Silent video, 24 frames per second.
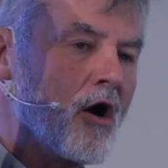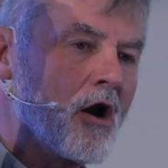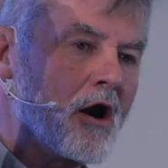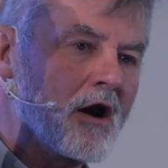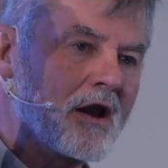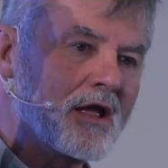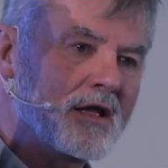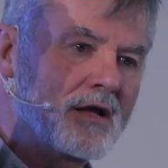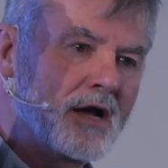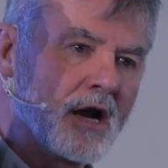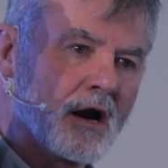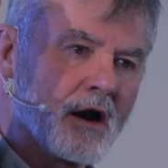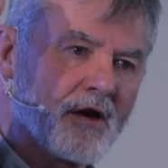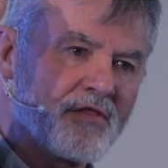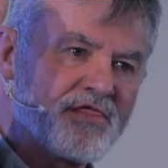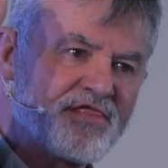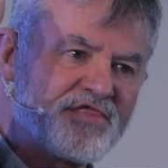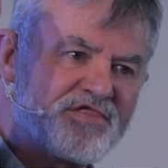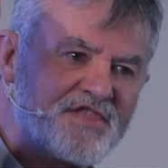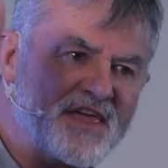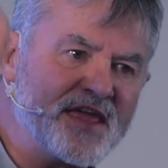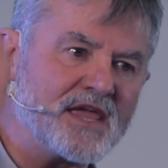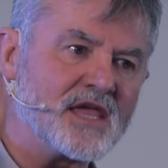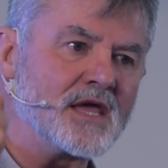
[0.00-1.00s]
our
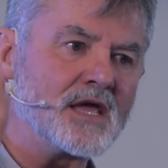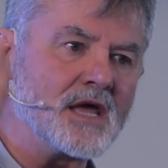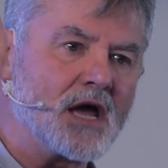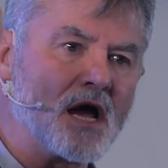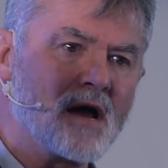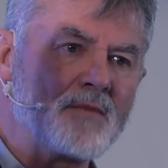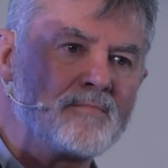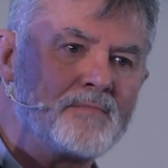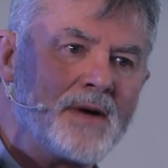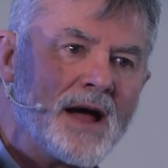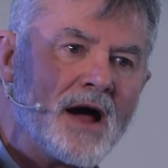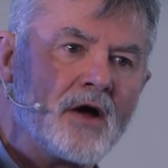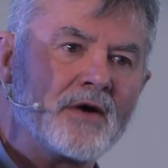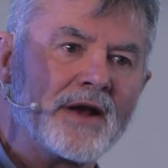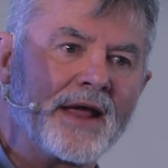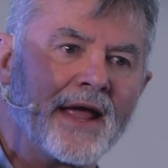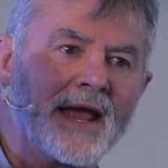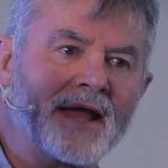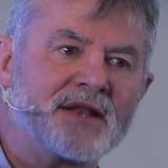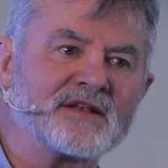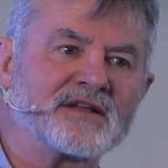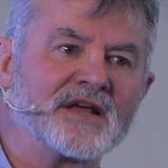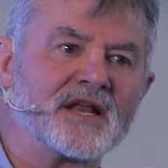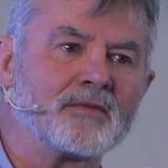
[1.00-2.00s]
thinking about
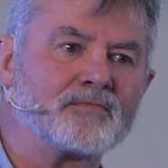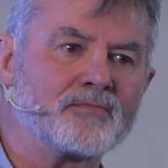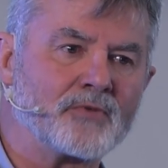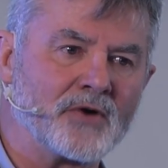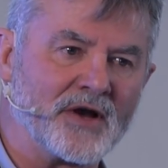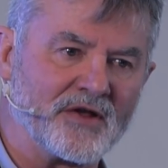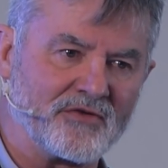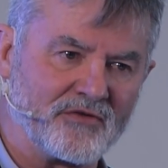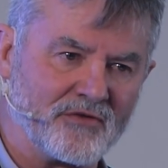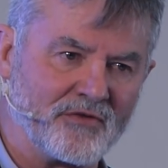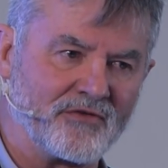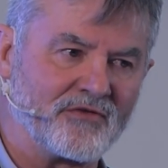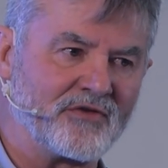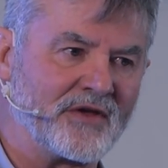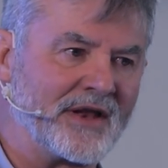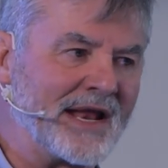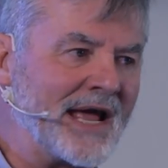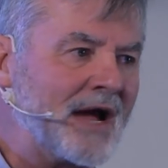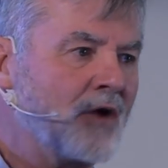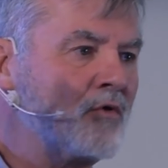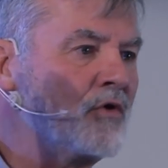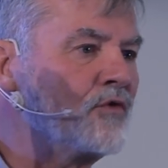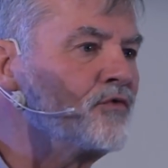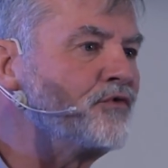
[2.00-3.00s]
antidepressants and
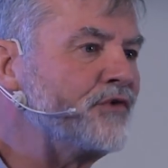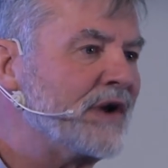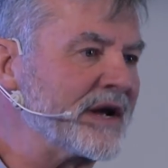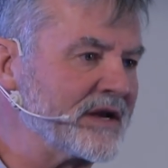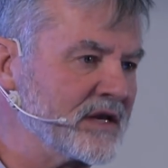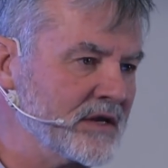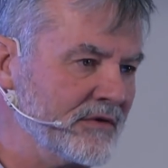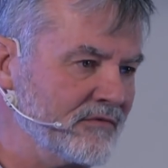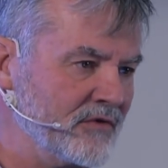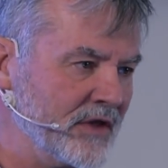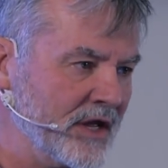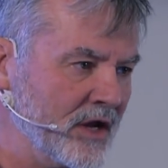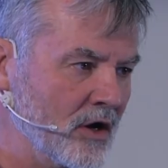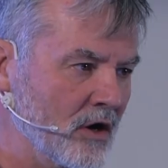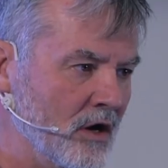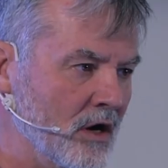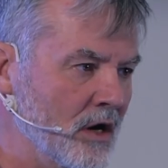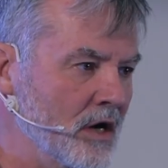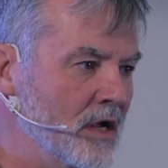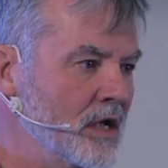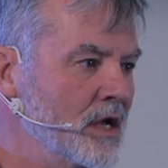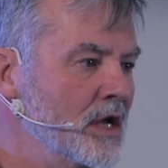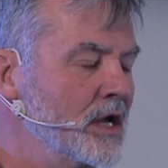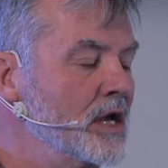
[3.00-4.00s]
how effective they
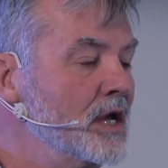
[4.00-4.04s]
are.